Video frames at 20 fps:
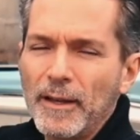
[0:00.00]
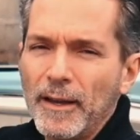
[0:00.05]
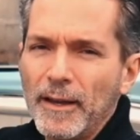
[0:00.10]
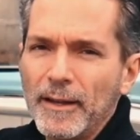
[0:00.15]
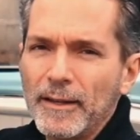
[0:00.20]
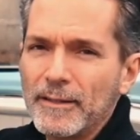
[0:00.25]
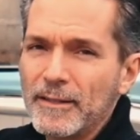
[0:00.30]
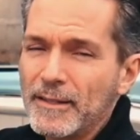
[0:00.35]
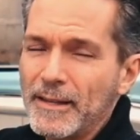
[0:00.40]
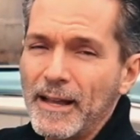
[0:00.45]

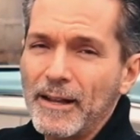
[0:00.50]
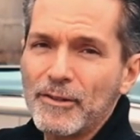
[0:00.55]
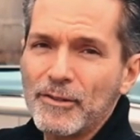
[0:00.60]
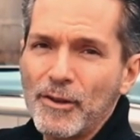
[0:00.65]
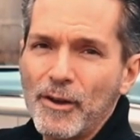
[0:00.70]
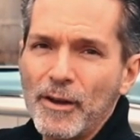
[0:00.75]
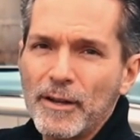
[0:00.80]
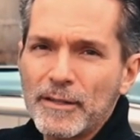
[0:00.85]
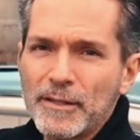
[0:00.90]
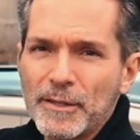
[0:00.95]
It sounds
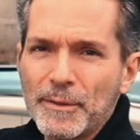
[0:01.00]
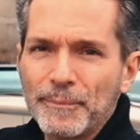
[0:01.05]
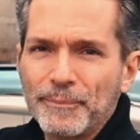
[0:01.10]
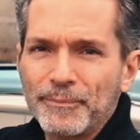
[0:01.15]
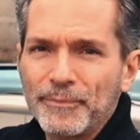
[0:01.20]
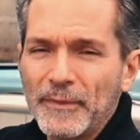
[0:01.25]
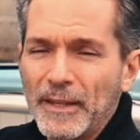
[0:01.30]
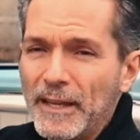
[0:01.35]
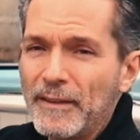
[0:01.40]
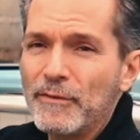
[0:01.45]
awesome,
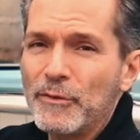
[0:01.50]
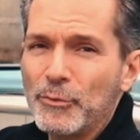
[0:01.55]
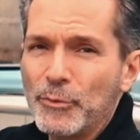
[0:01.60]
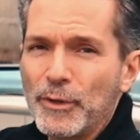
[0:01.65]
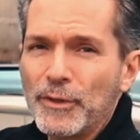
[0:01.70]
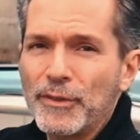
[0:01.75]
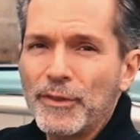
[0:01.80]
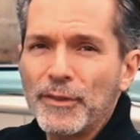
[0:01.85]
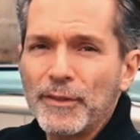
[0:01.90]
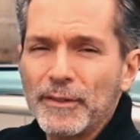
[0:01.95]
even
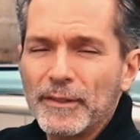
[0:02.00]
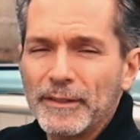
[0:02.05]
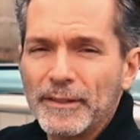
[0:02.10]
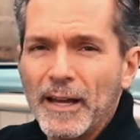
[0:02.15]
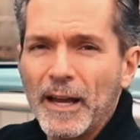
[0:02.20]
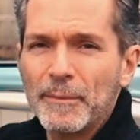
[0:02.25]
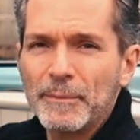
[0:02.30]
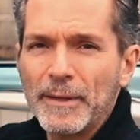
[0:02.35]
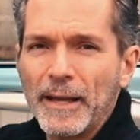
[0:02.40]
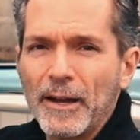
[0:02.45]
with the
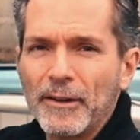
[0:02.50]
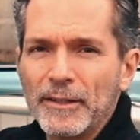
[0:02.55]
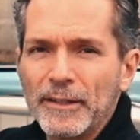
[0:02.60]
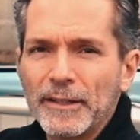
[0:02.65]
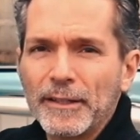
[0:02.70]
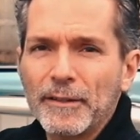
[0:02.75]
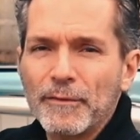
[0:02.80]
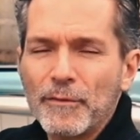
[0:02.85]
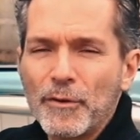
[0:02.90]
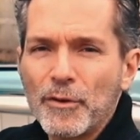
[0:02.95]
top down in a
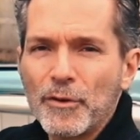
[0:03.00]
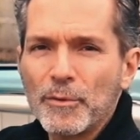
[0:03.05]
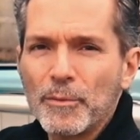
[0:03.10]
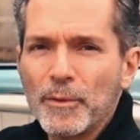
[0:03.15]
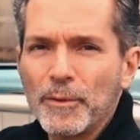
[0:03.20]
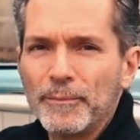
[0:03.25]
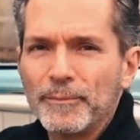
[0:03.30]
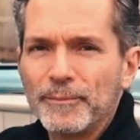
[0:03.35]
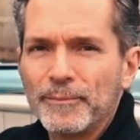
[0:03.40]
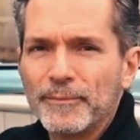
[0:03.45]

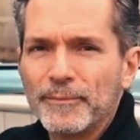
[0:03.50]
convertible.